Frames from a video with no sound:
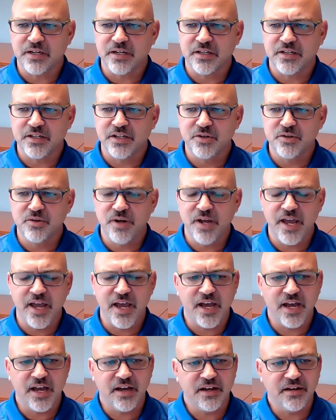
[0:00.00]
You
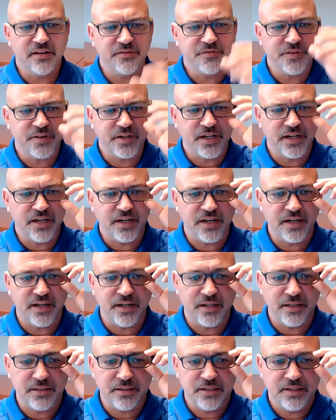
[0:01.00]

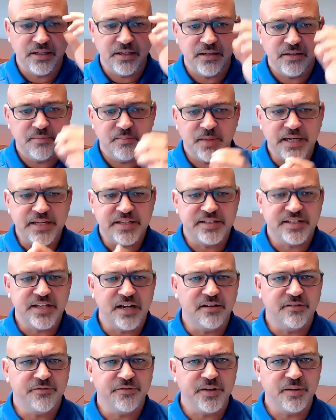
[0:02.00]
have
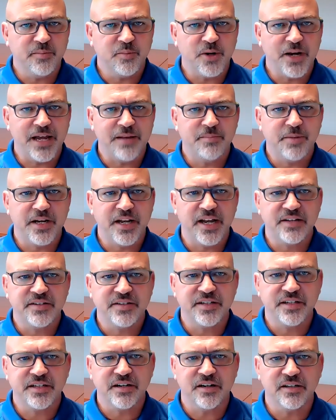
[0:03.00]
myself and Brad
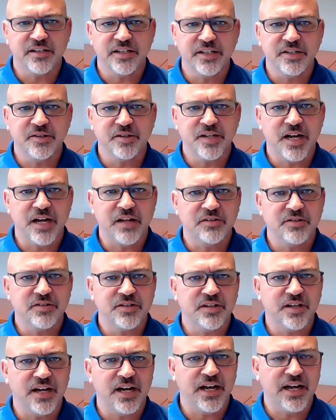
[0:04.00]
Banasic, our legal
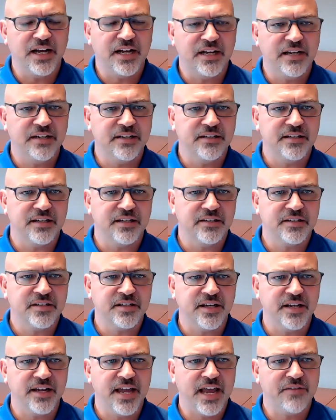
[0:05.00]
counsel, on
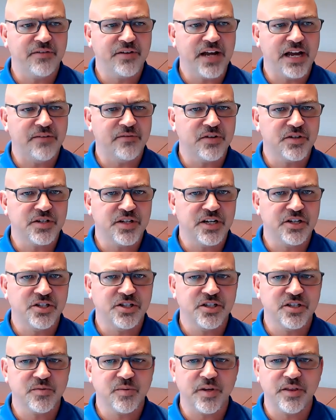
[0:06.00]
to have
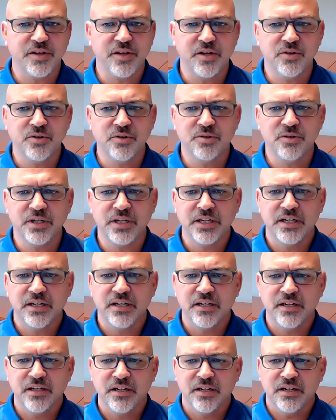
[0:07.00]
conversations with you.
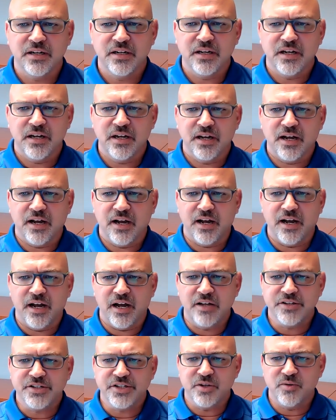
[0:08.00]
I
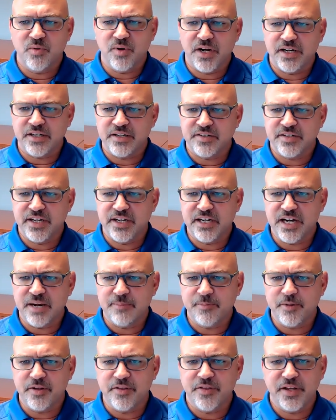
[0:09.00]
also want to say a
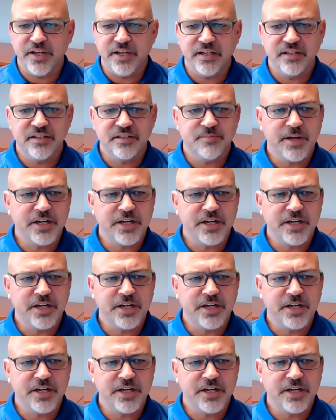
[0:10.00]
couple of things.